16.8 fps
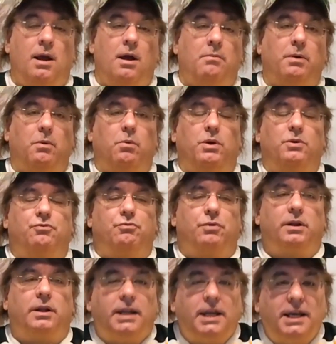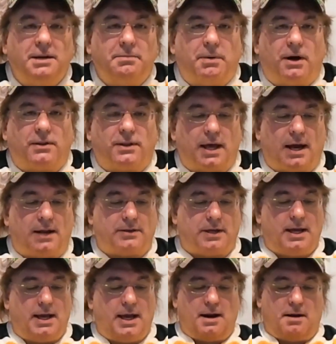But what's really neat about that is
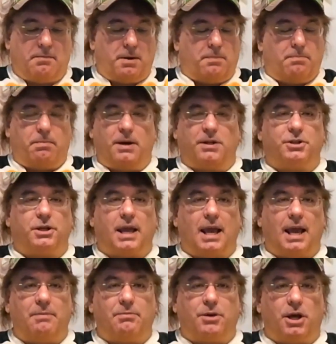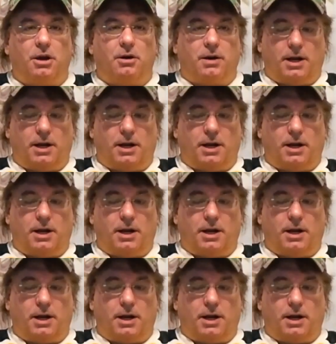I had a bunch of games here,